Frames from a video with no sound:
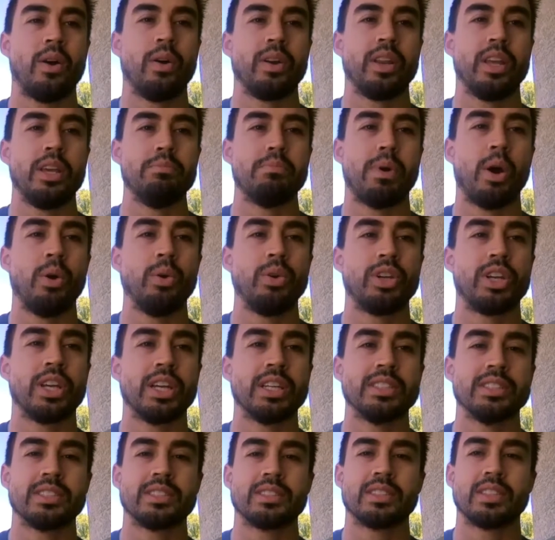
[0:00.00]

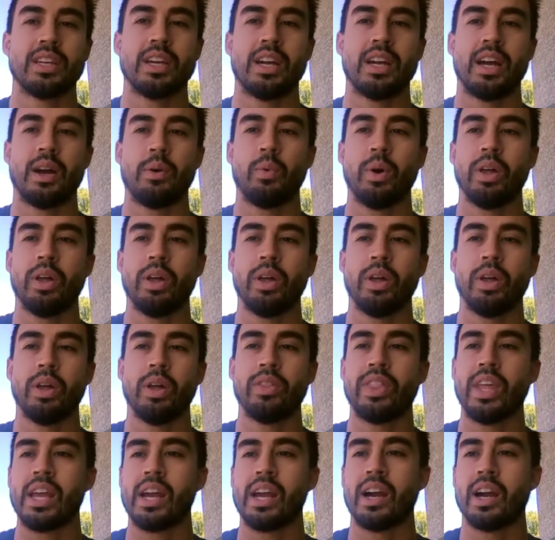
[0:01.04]
emotions, uh, what
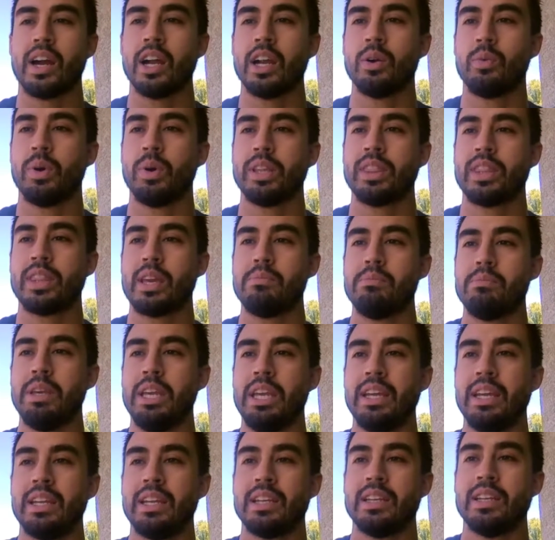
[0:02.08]
they are, what they
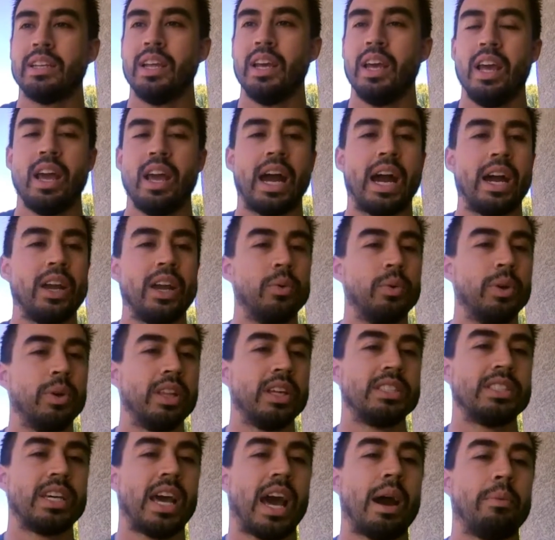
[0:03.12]
mean, and how you really
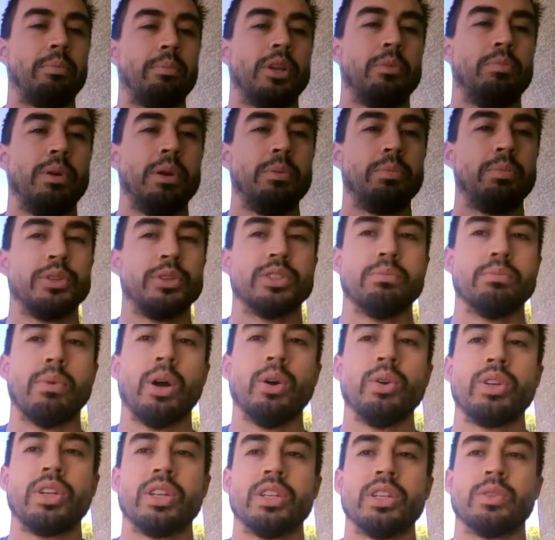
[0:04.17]
tap into people's
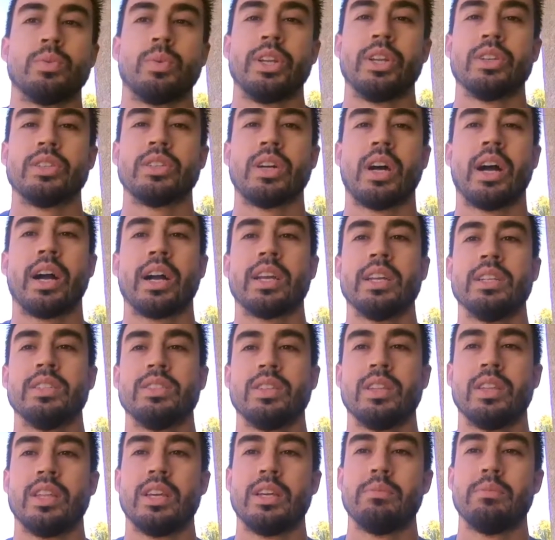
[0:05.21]
emotions when you're talking to
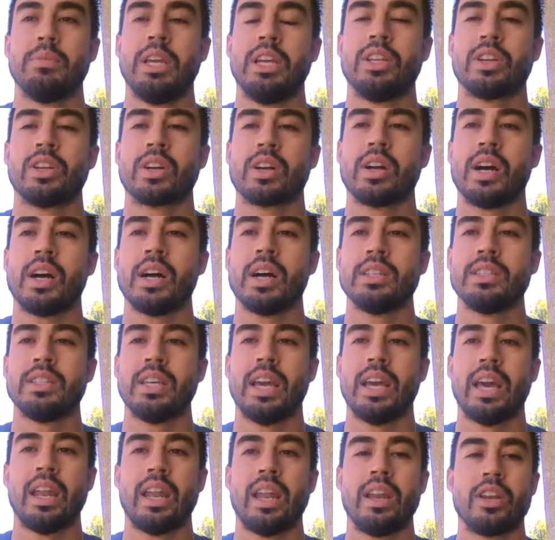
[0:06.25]
them in your
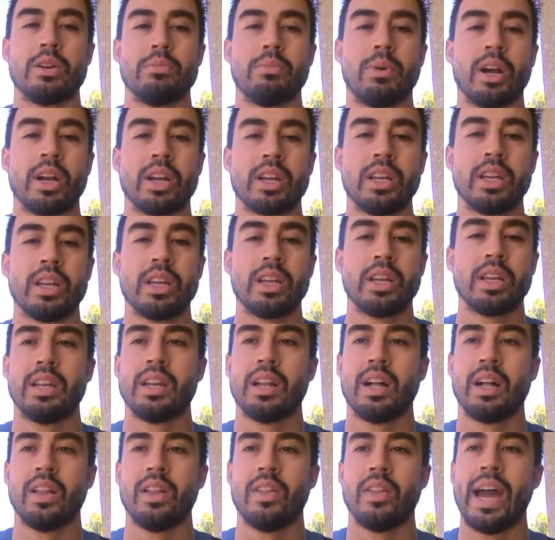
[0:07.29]
content and your marketing and
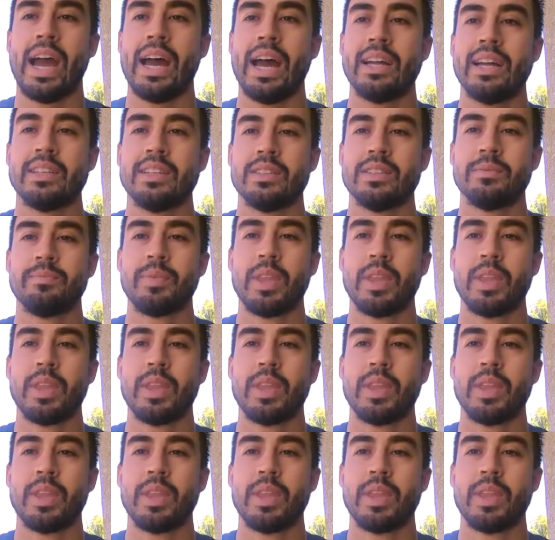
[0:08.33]
all of that. And